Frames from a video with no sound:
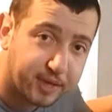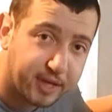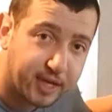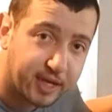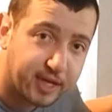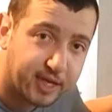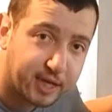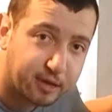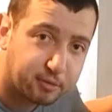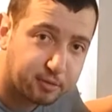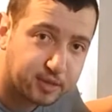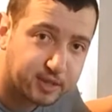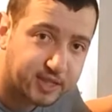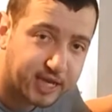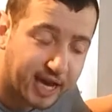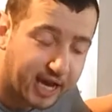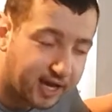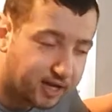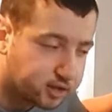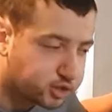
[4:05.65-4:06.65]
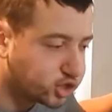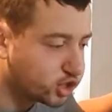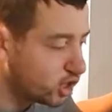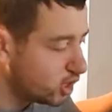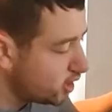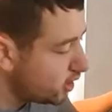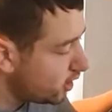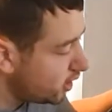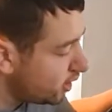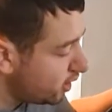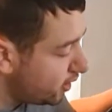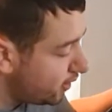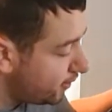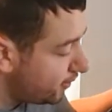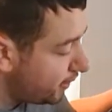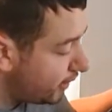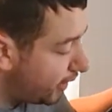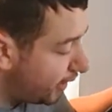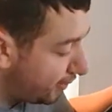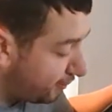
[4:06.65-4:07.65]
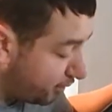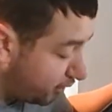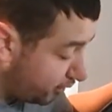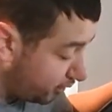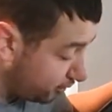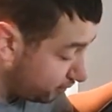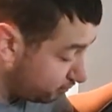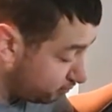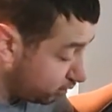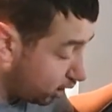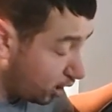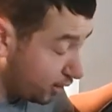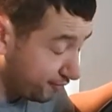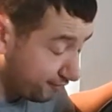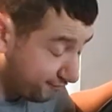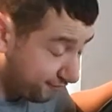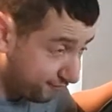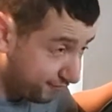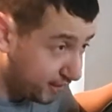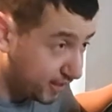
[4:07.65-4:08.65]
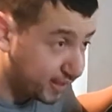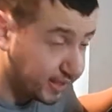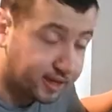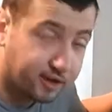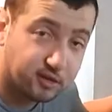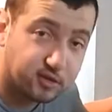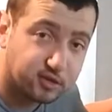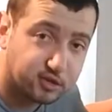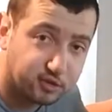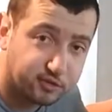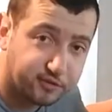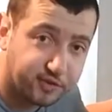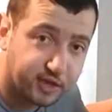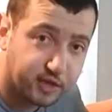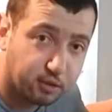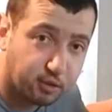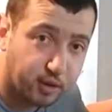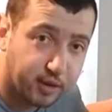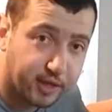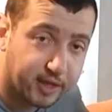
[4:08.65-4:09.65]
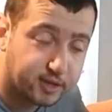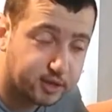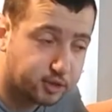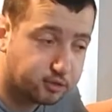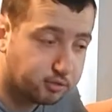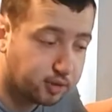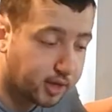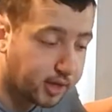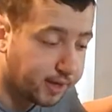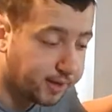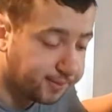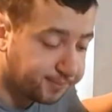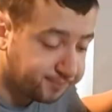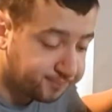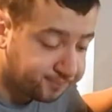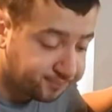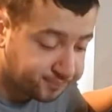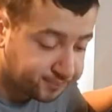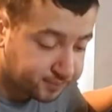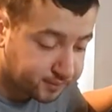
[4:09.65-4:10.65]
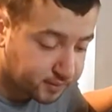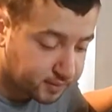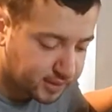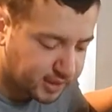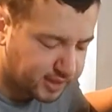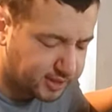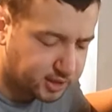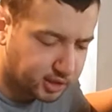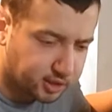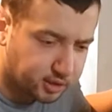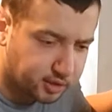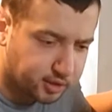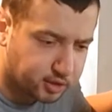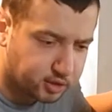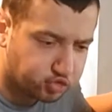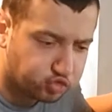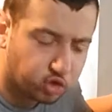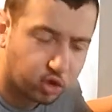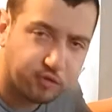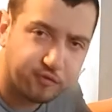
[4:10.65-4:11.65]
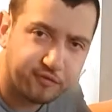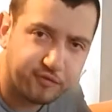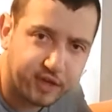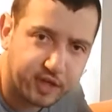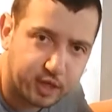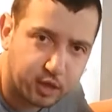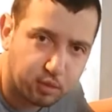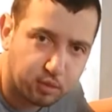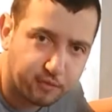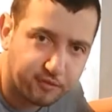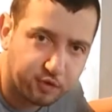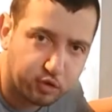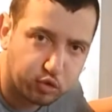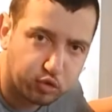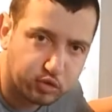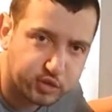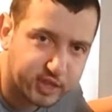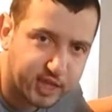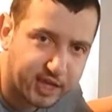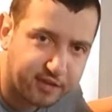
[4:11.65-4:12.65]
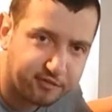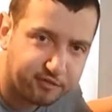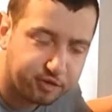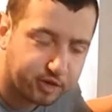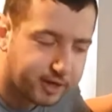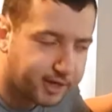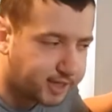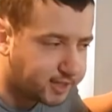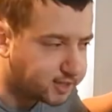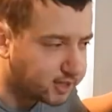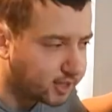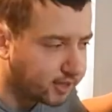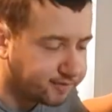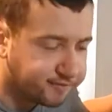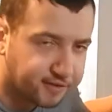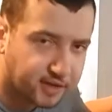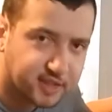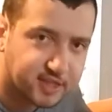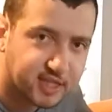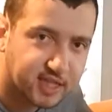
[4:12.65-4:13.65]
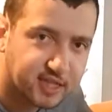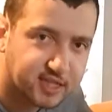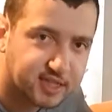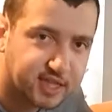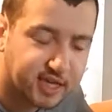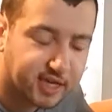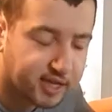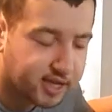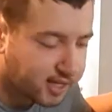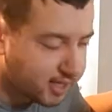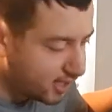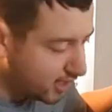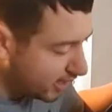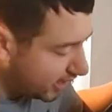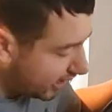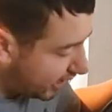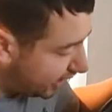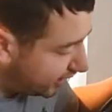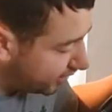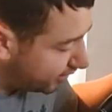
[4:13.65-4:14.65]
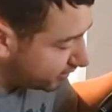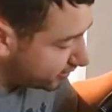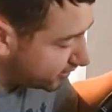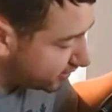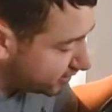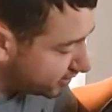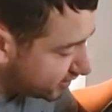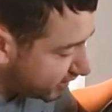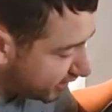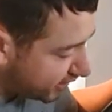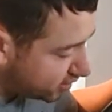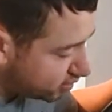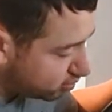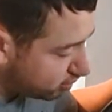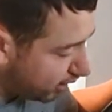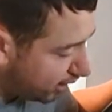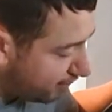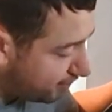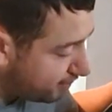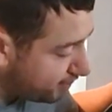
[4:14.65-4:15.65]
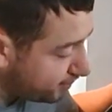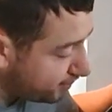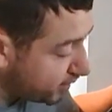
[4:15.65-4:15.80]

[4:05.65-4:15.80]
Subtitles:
it, Liquid Catch, I think they're going to do a video on it. They done a drone video with an Audi A3 they done, fantastic. And I did say to